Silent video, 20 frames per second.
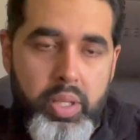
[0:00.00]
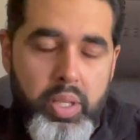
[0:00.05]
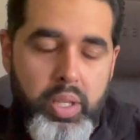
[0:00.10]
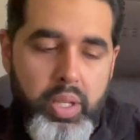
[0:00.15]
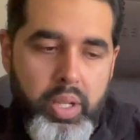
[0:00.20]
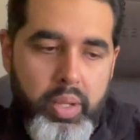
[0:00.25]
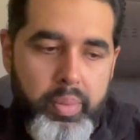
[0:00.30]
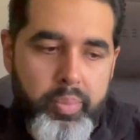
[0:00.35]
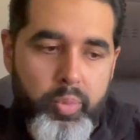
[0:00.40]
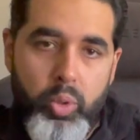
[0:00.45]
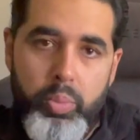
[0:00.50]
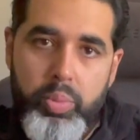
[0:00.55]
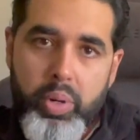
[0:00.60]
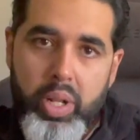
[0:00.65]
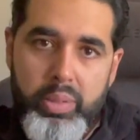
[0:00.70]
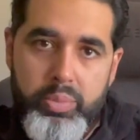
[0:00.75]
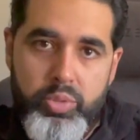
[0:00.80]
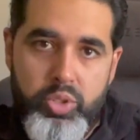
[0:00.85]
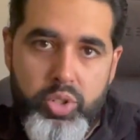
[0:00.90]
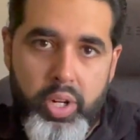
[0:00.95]
Um, no
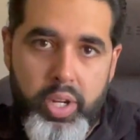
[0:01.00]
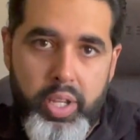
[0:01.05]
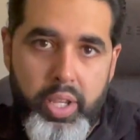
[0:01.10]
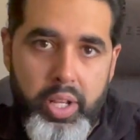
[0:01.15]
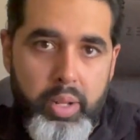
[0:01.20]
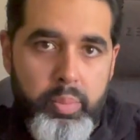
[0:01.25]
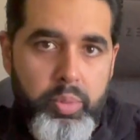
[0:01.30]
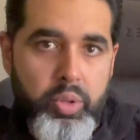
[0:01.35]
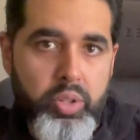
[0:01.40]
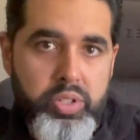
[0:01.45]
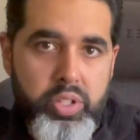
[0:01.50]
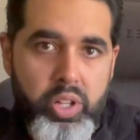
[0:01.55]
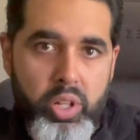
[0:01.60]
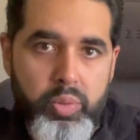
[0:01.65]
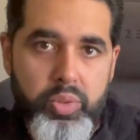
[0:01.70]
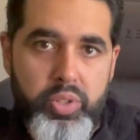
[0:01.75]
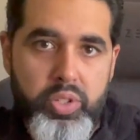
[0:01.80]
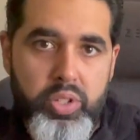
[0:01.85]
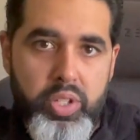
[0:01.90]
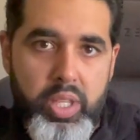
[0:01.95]
problem starting it up because I
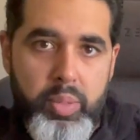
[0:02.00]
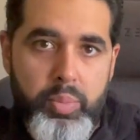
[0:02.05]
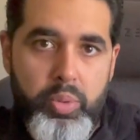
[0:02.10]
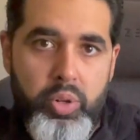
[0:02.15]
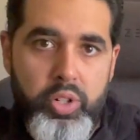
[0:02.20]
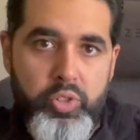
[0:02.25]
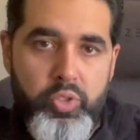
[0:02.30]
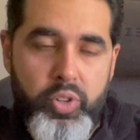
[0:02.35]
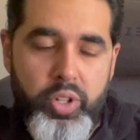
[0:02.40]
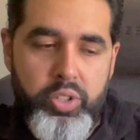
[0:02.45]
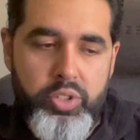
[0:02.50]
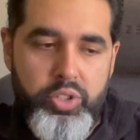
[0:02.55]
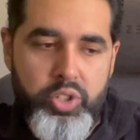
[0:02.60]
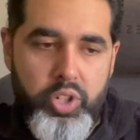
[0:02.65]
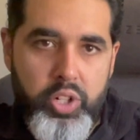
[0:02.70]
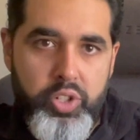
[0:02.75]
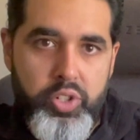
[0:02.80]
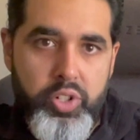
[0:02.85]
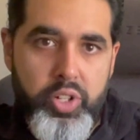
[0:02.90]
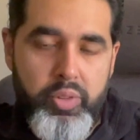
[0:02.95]
always keep it on trickle
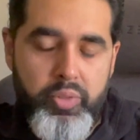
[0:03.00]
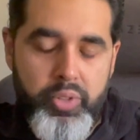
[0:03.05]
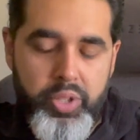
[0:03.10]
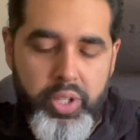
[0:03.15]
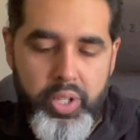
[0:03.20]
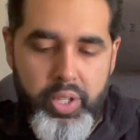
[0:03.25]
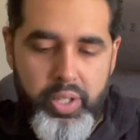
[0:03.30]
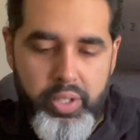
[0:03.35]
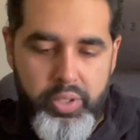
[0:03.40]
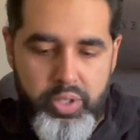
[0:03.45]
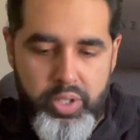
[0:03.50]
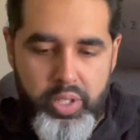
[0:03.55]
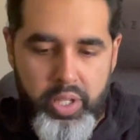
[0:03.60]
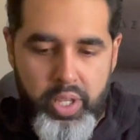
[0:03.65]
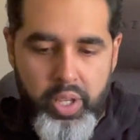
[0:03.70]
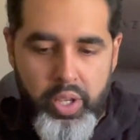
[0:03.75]
charger and everything else.